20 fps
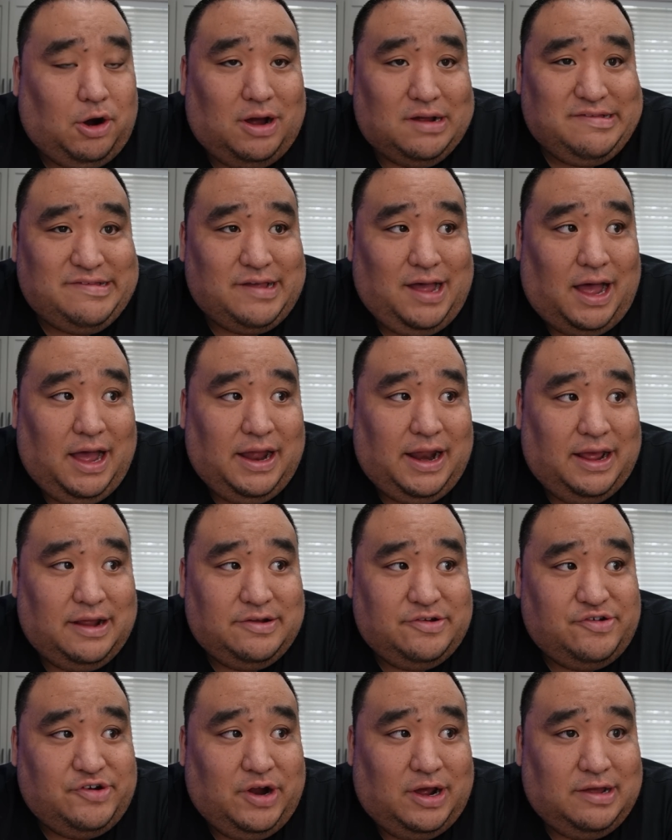go outside
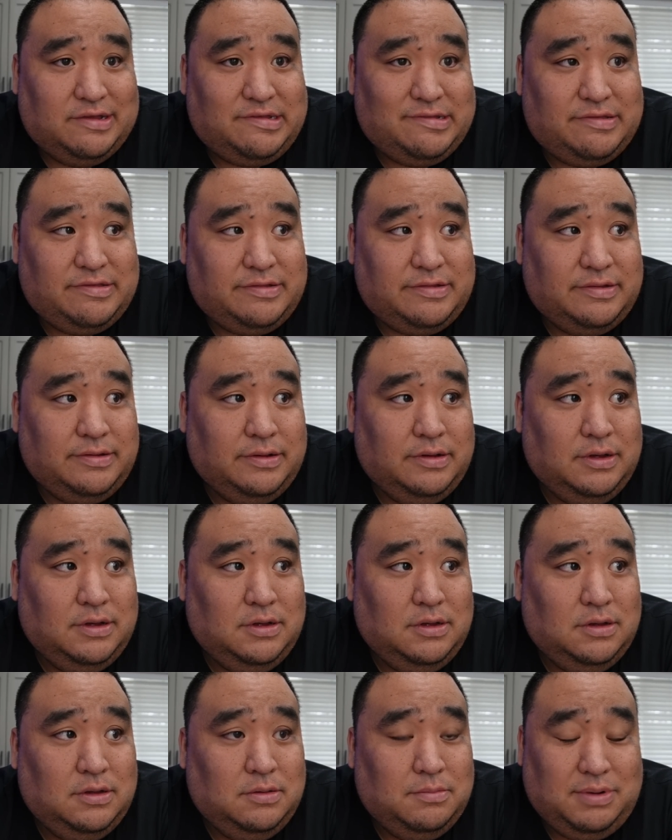and just
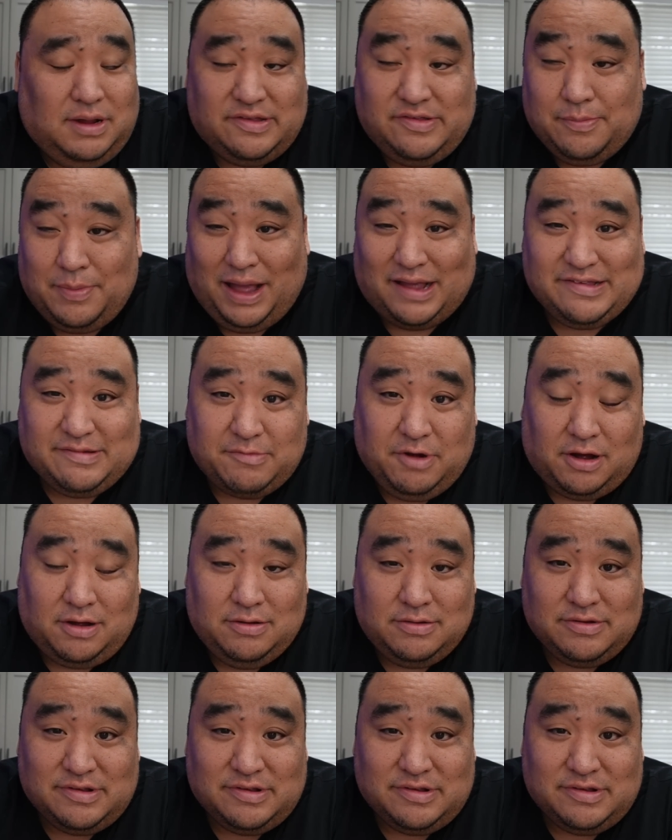play some basketball.